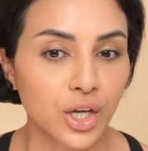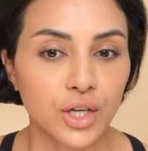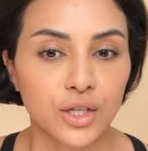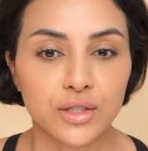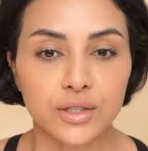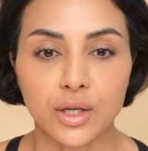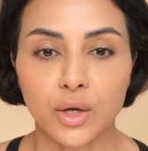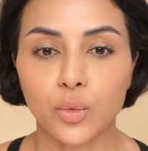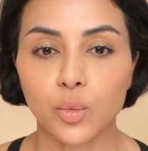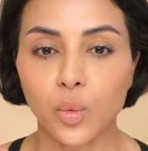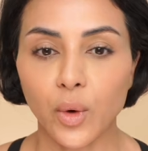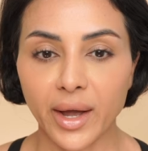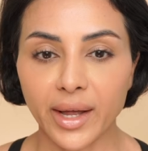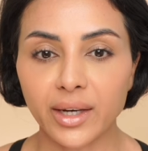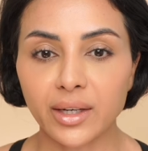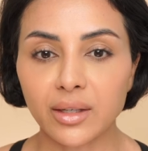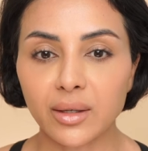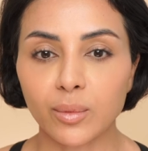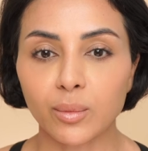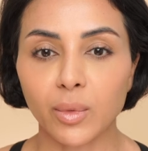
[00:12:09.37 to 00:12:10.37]
So
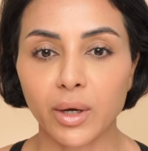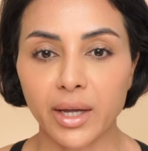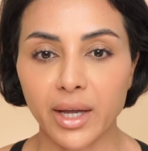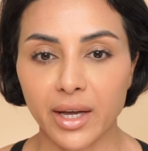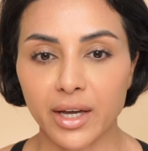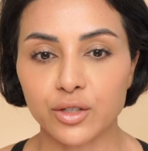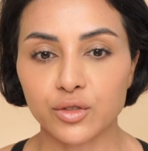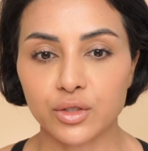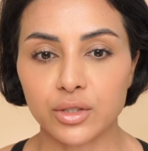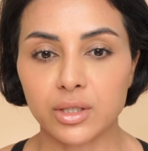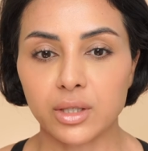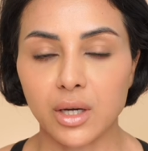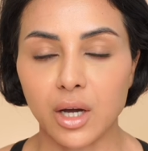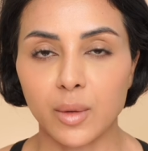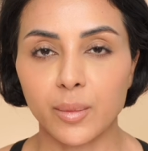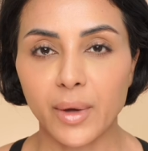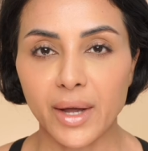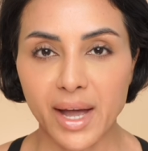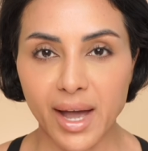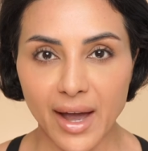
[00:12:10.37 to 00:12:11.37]
when my hairdresser
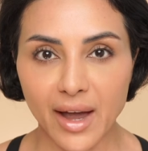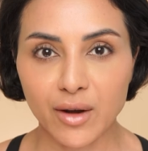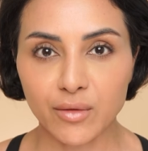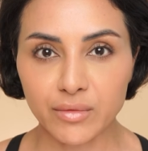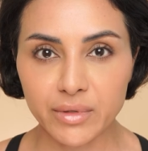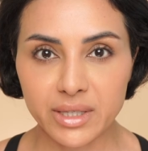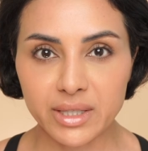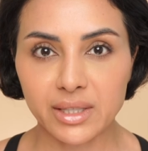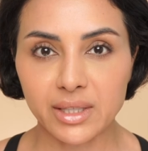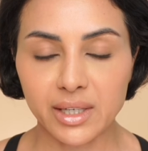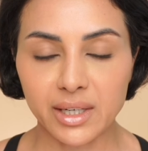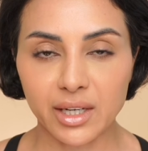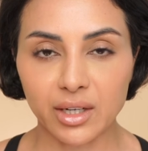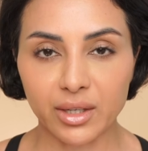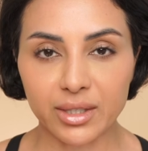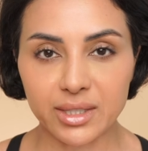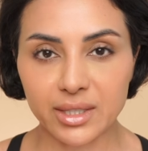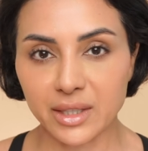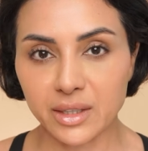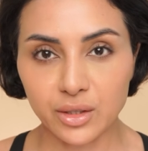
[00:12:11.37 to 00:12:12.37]
cut my hair recently and
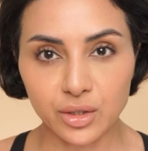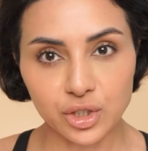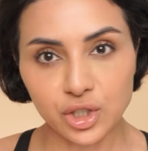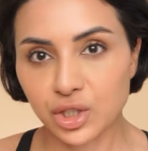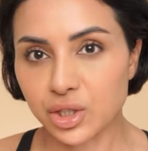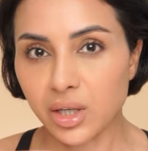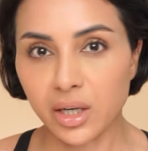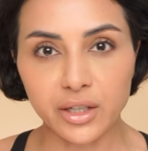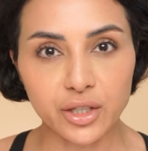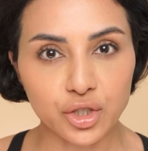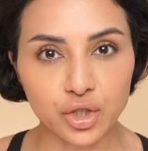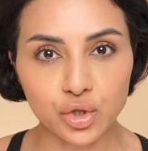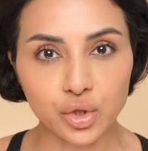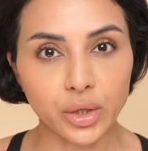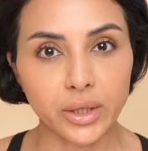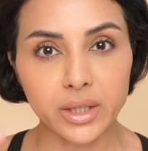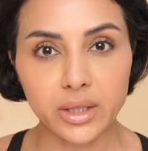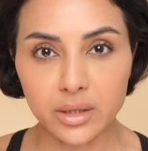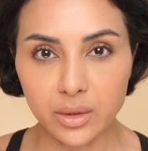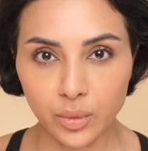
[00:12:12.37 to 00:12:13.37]
I said, look, just cut it
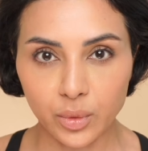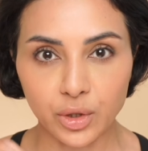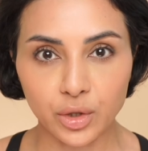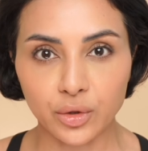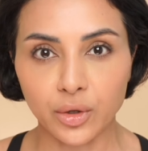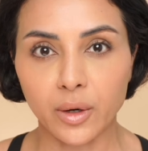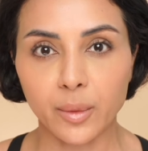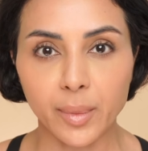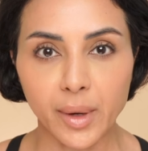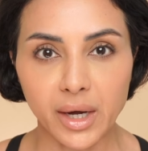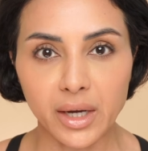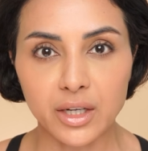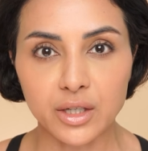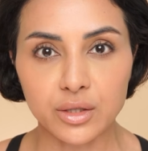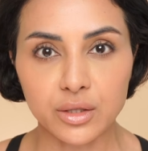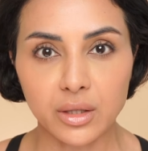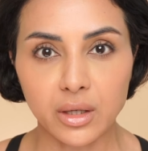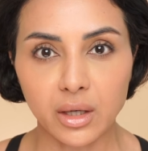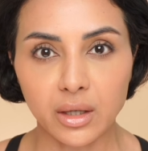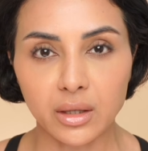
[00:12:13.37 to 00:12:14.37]
straight because I want to grow it back
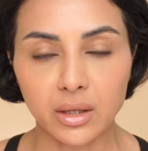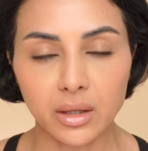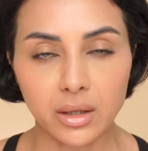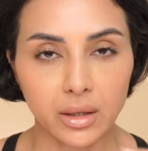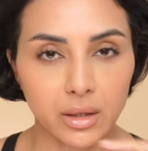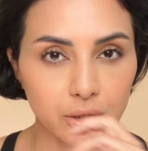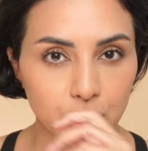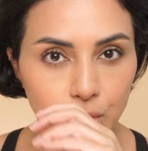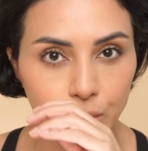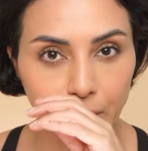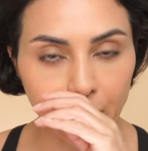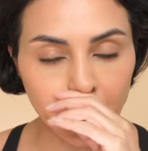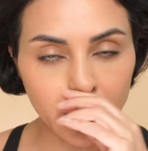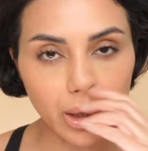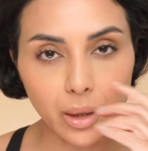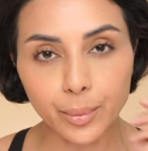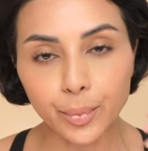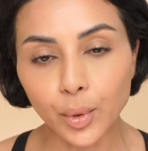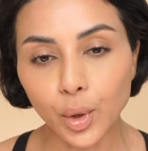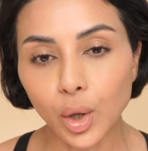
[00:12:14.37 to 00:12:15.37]
into like a straight
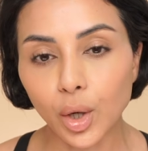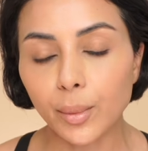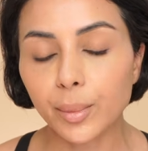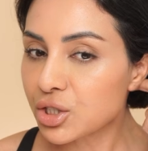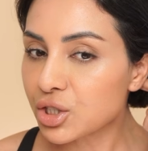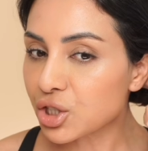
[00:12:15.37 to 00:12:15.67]
cut bob.